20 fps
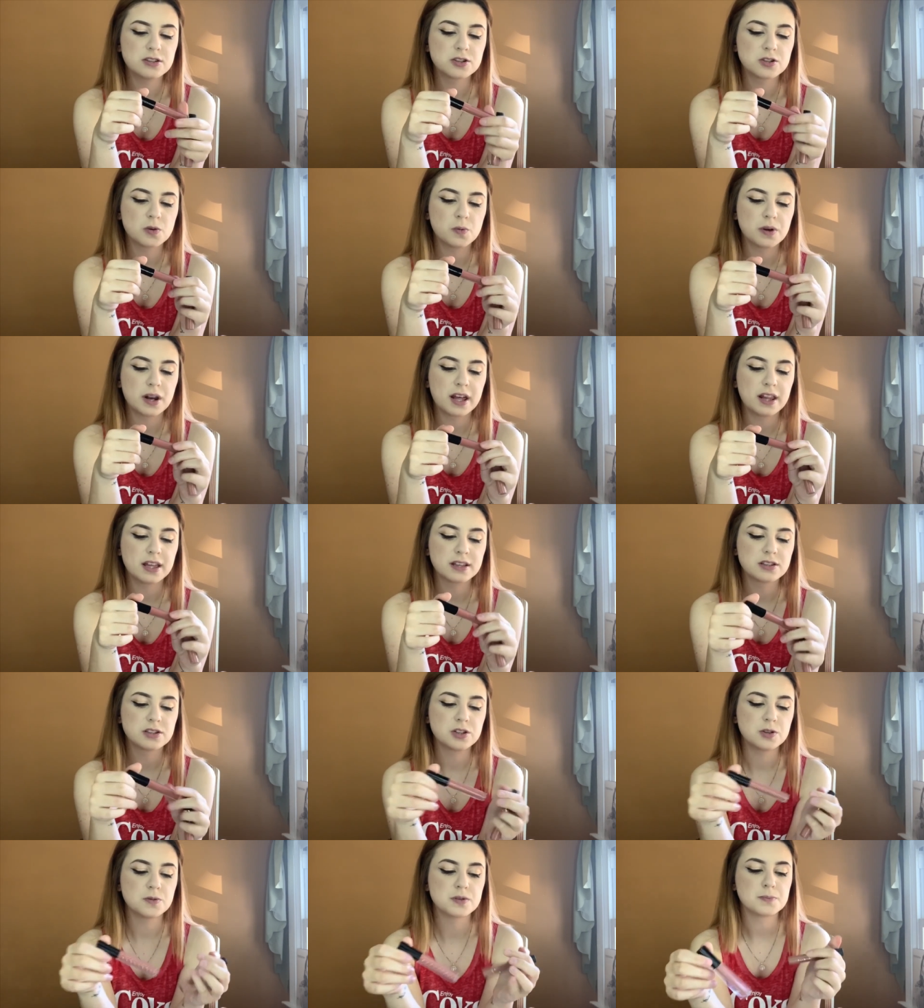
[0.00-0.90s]
So what I like
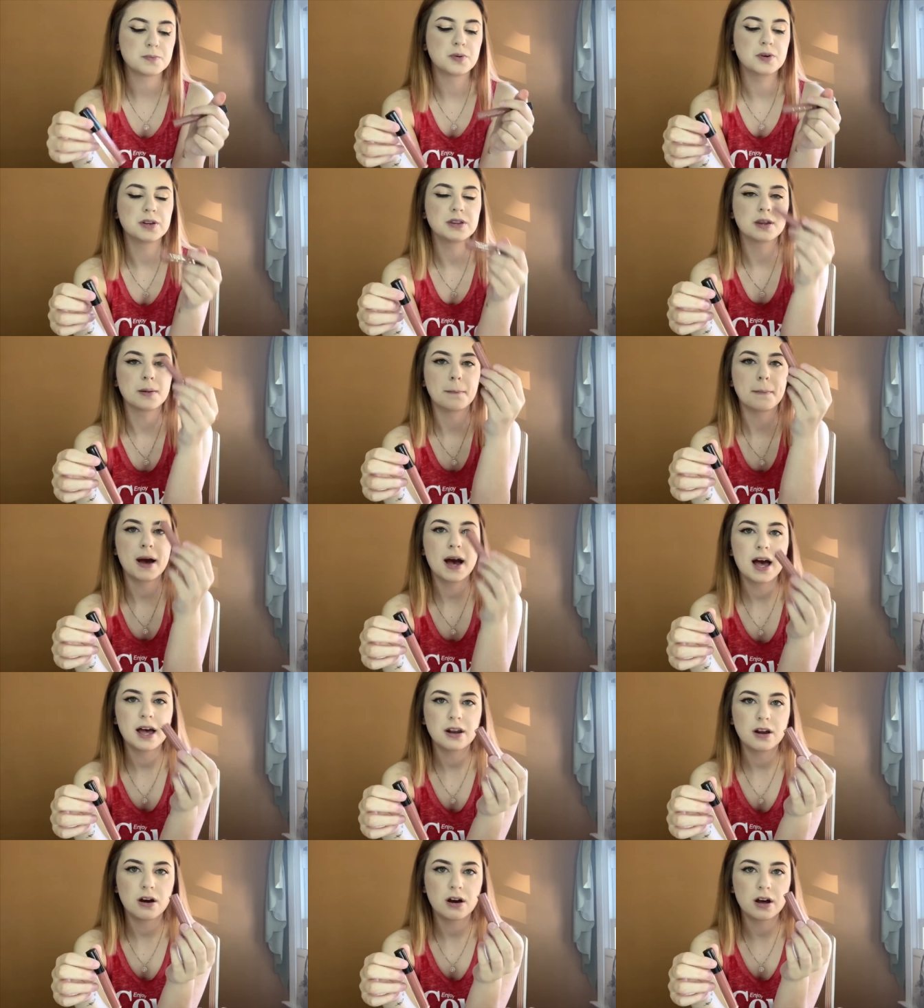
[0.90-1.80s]
to do is put the
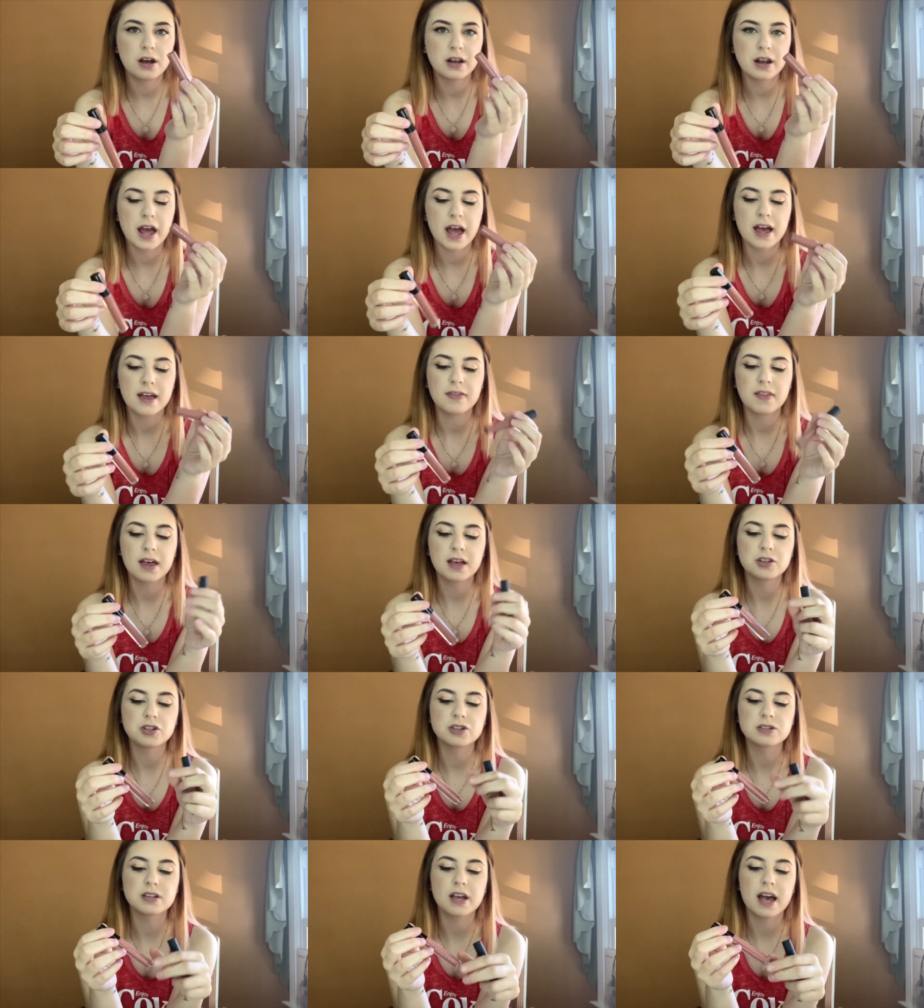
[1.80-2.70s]
matte on and then
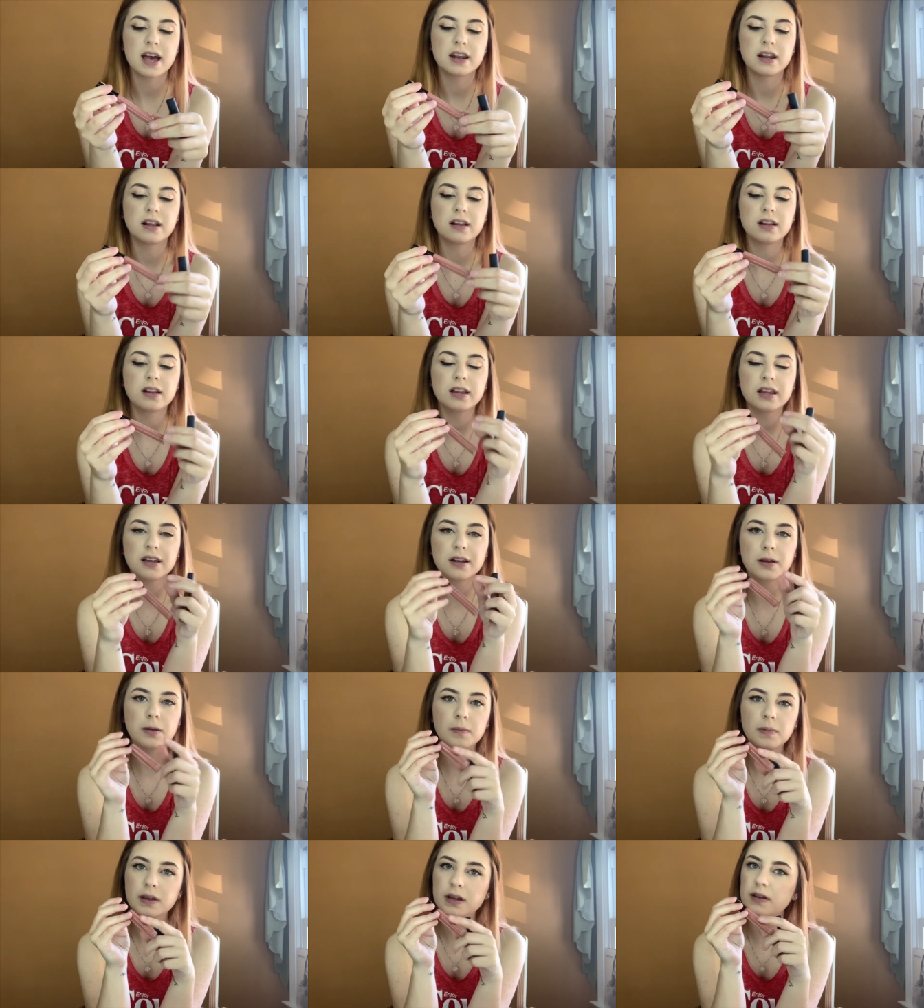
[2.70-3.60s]
just add a
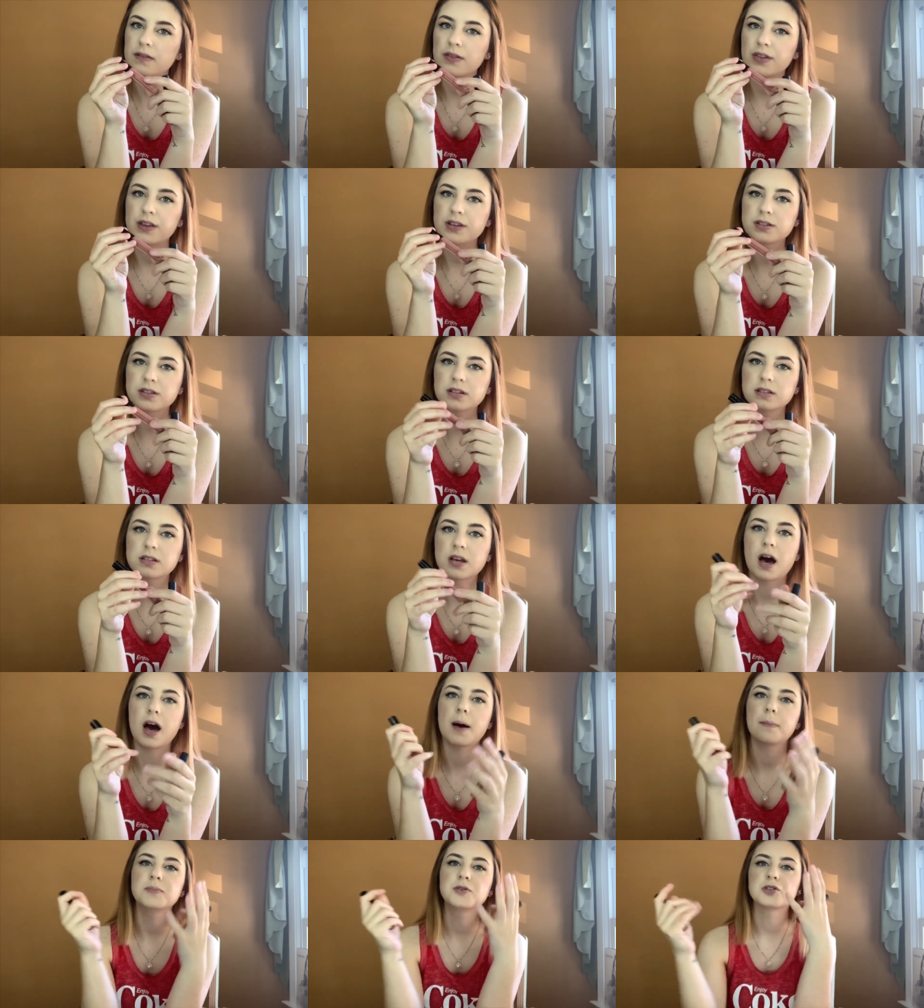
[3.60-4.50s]
little bit of this on
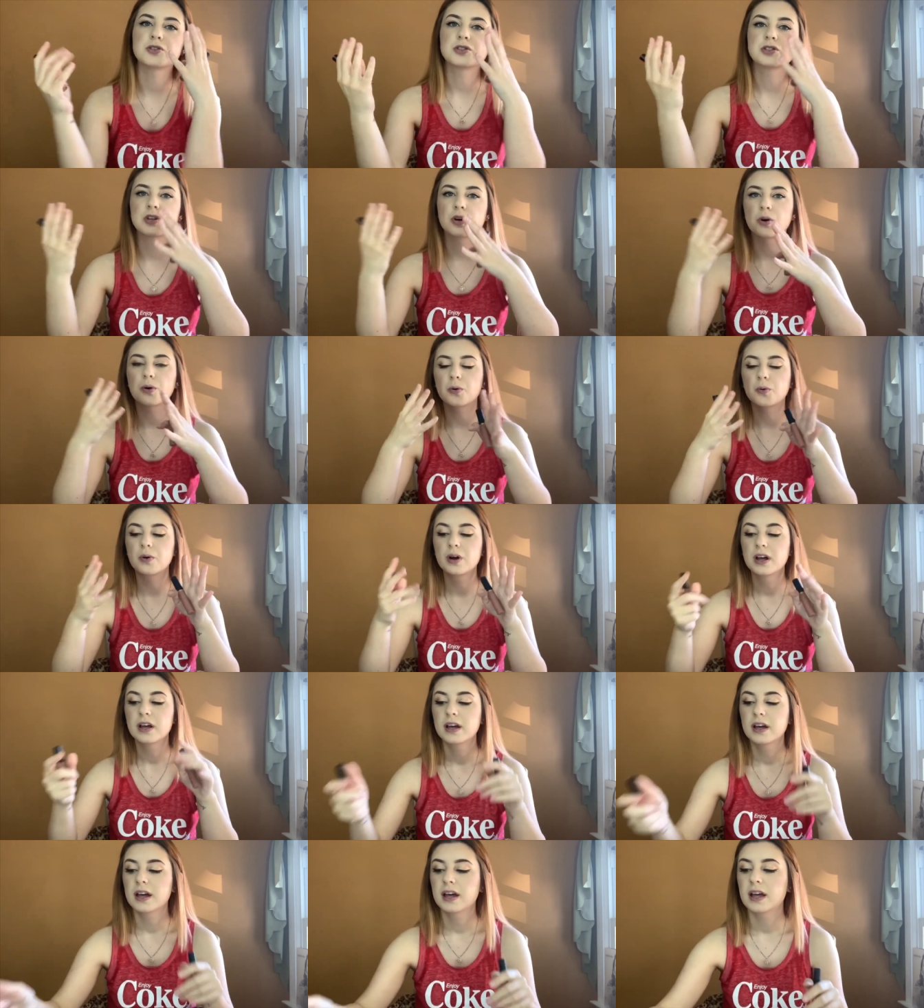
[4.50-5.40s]
top, just so
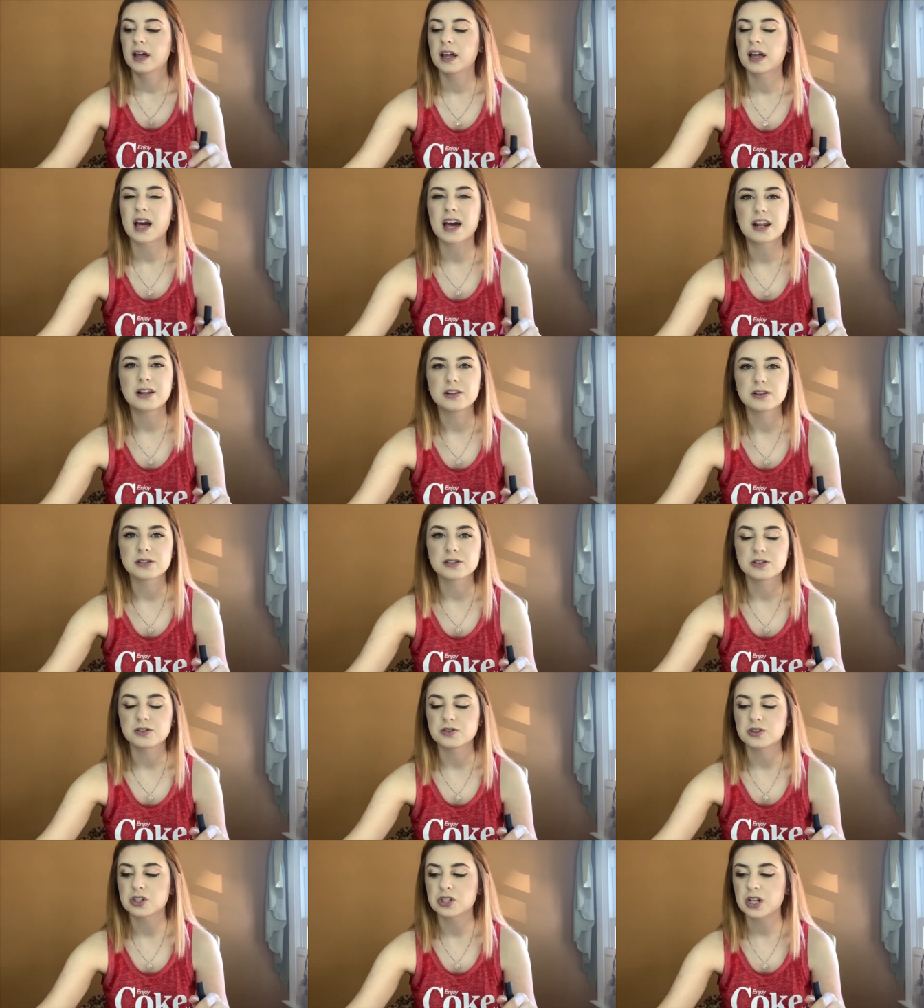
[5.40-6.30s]
it kind of looks a
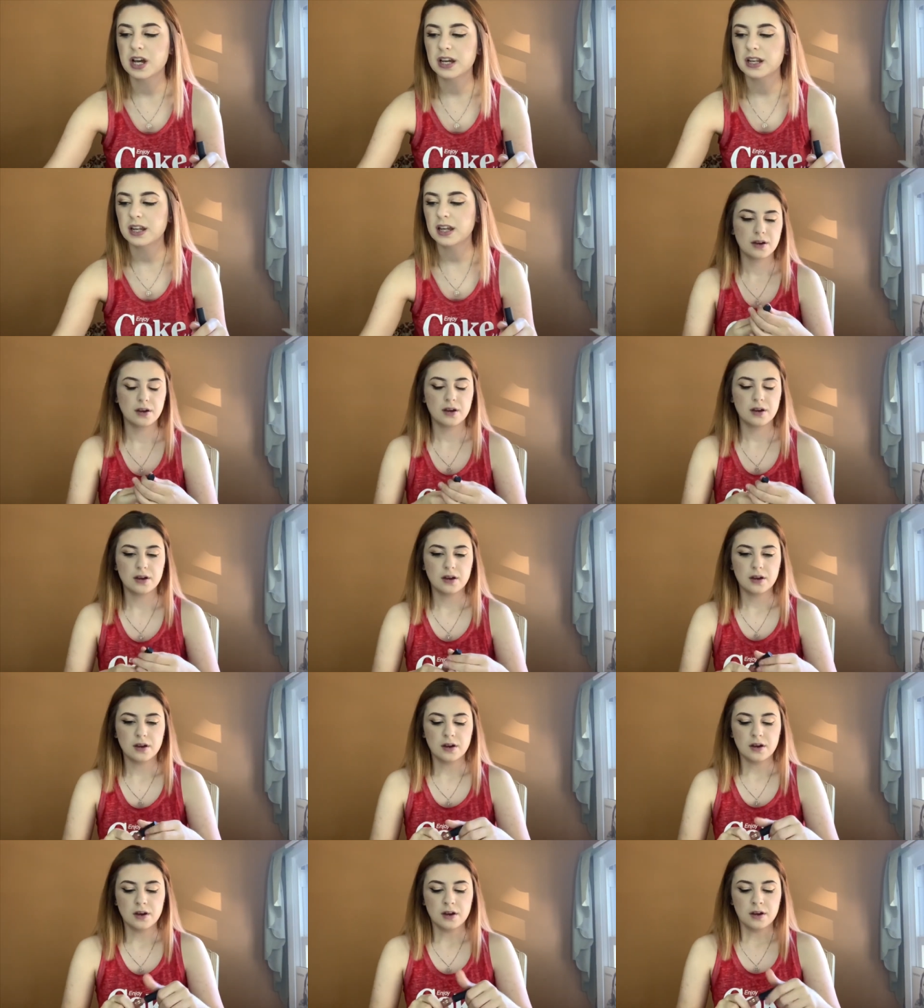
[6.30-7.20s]
little shiny.
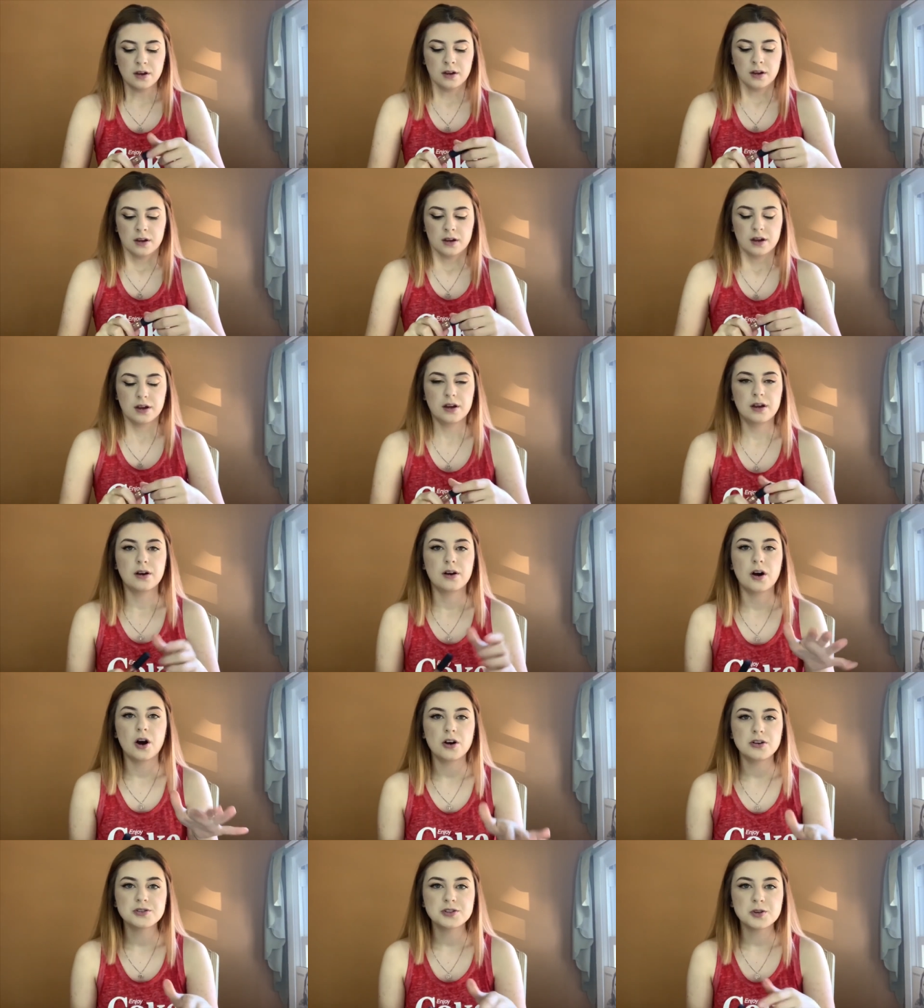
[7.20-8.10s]

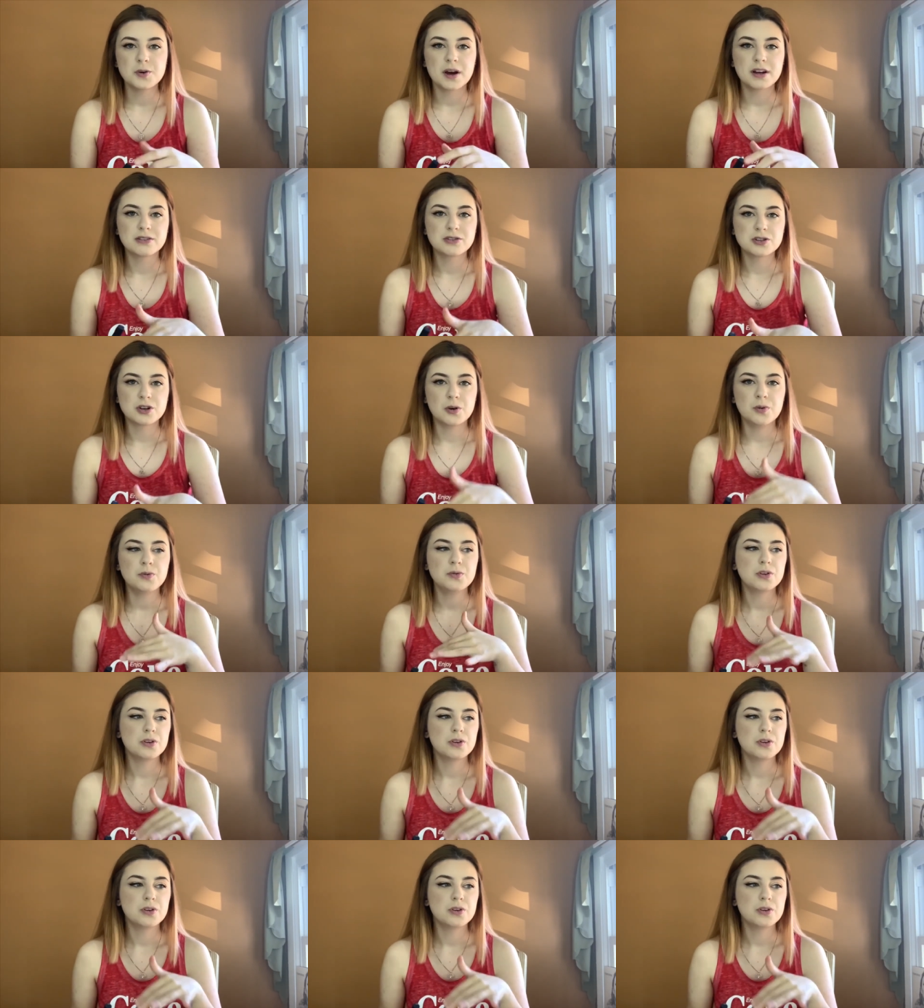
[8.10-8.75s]
Also, I don't